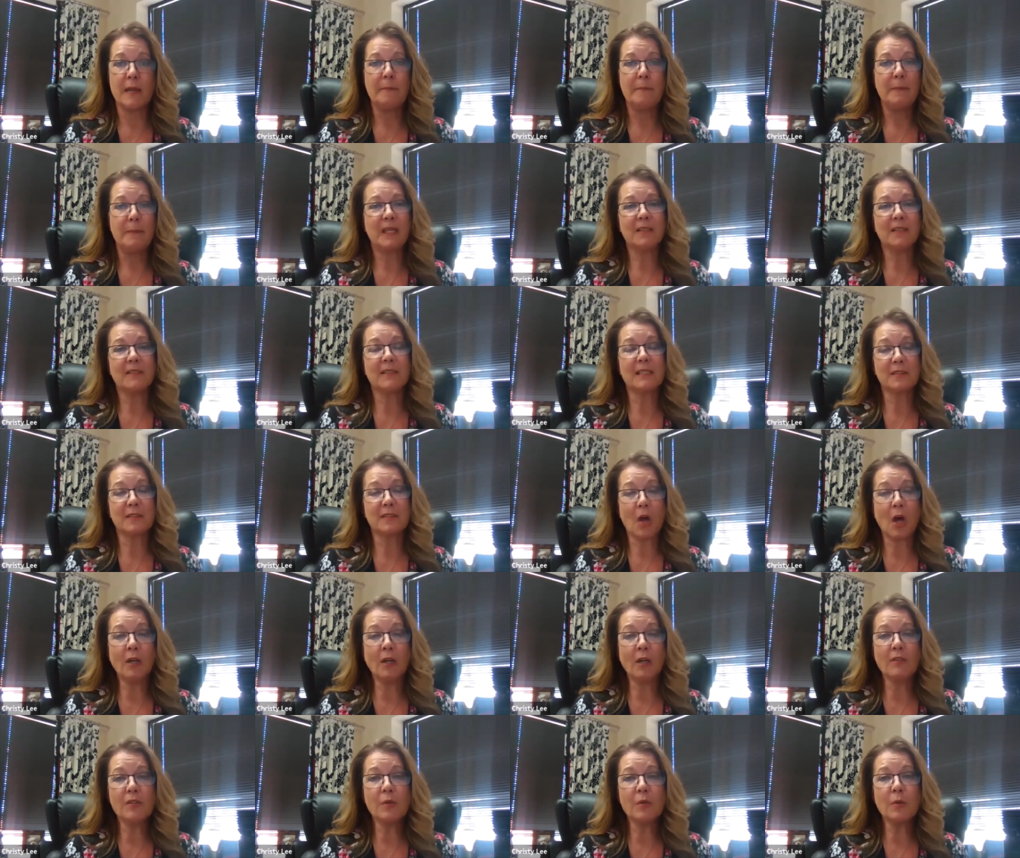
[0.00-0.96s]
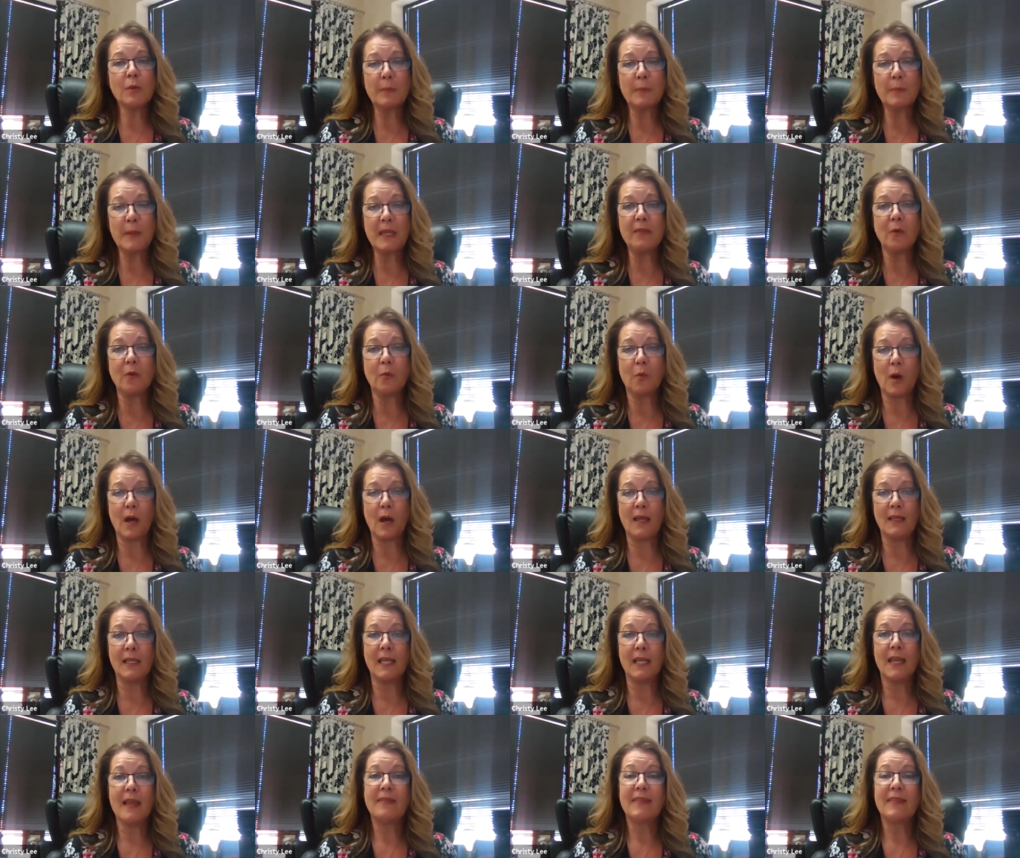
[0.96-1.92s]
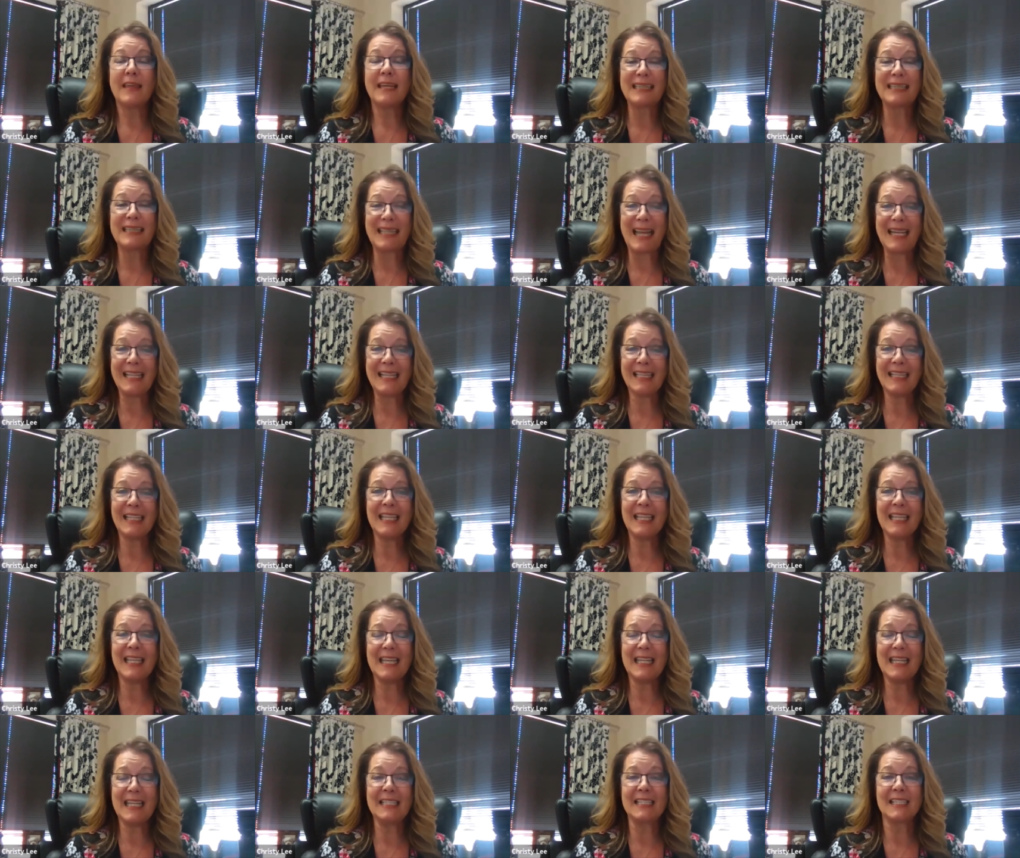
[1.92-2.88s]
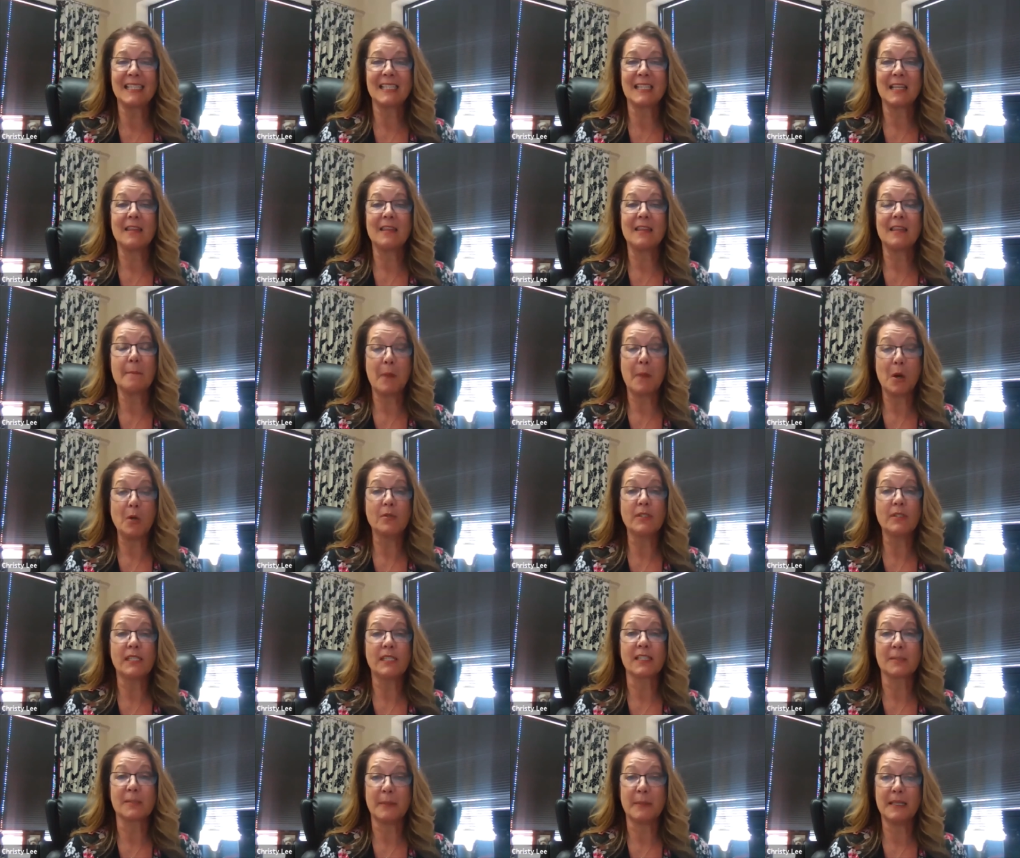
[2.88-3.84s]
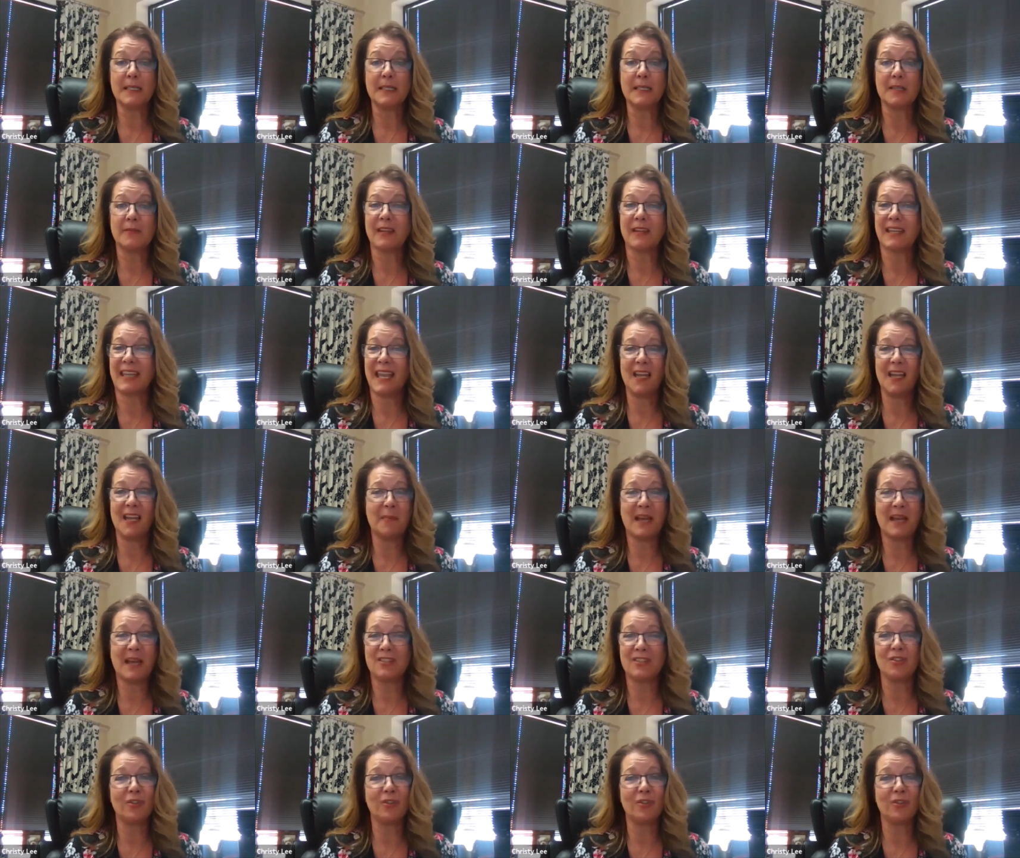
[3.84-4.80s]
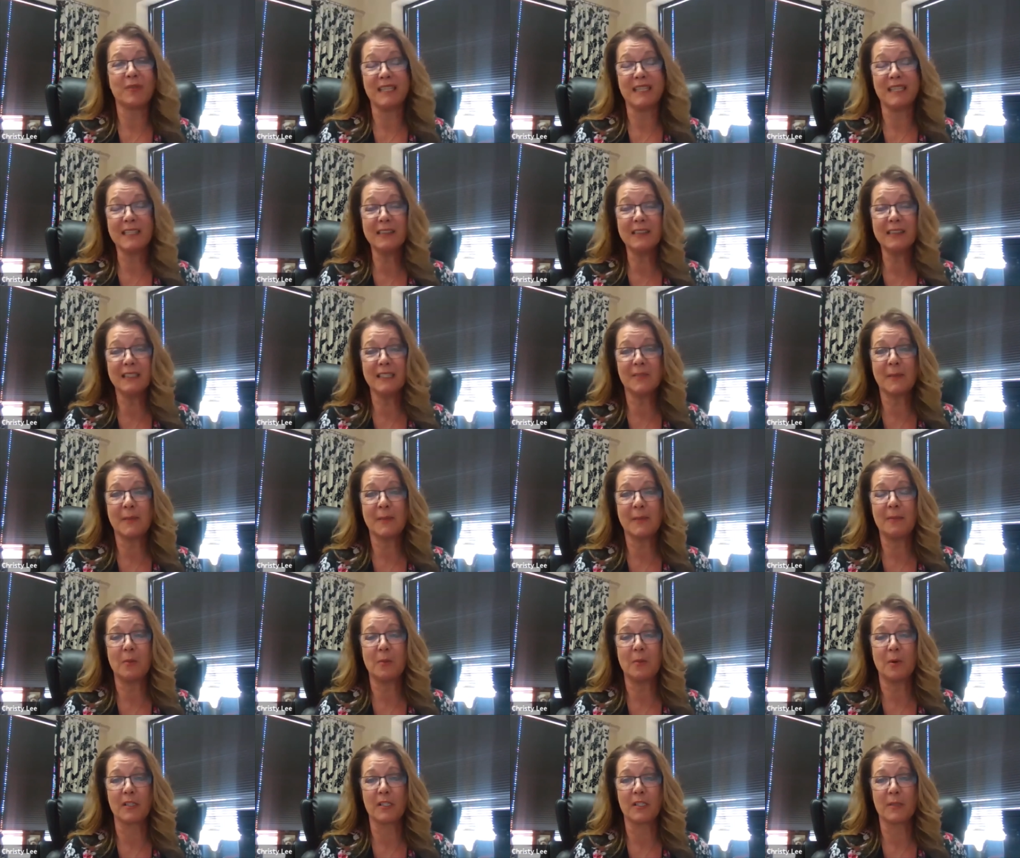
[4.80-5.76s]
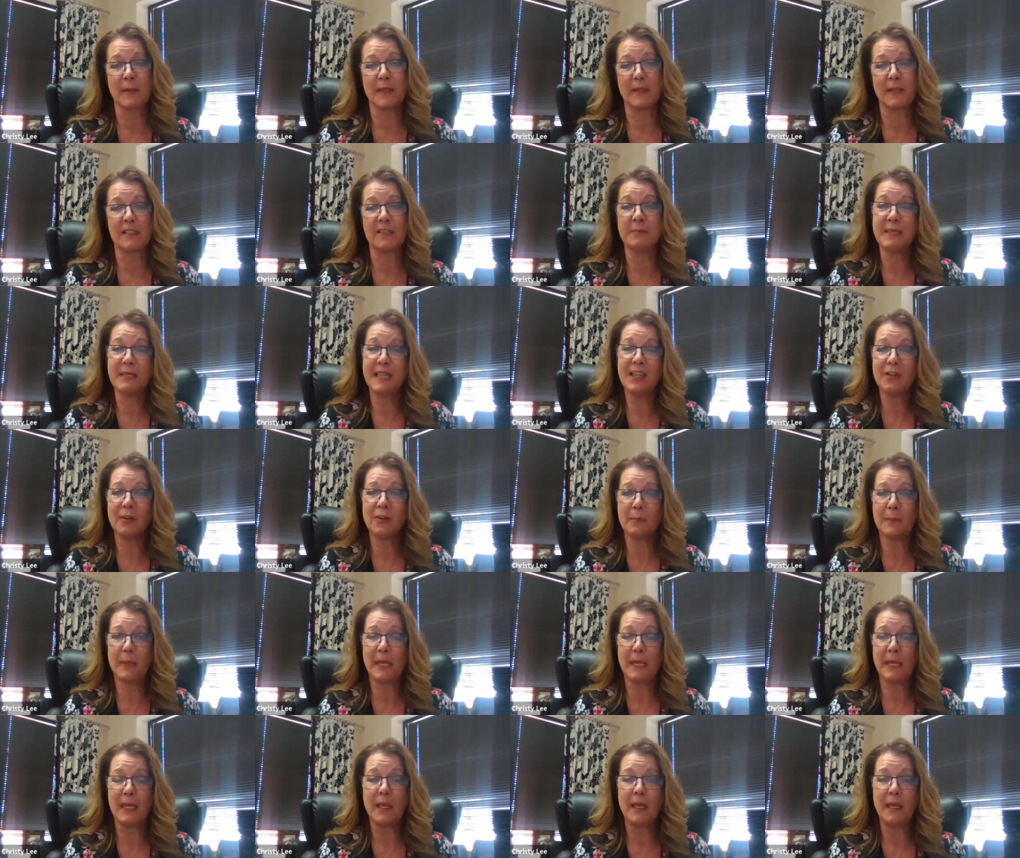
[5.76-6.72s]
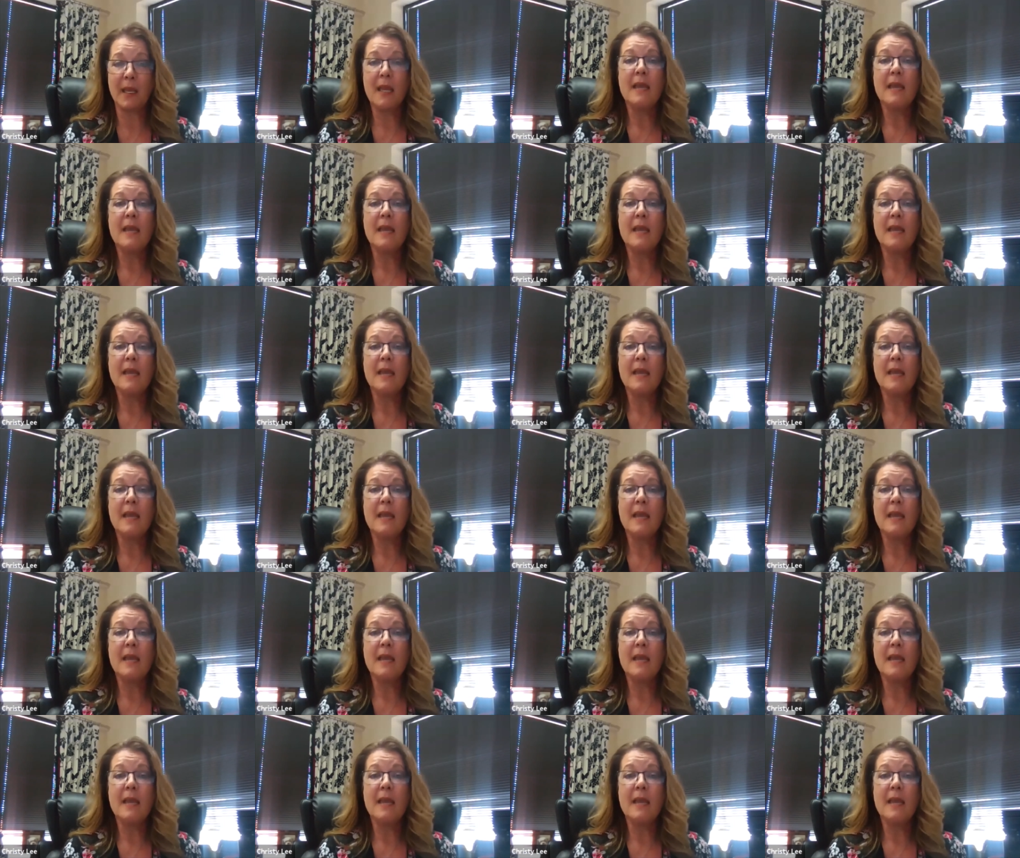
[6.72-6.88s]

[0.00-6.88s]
because this also would be the one that likely is the most expensive. I can't imagine your utilities being more expensive, but they could be.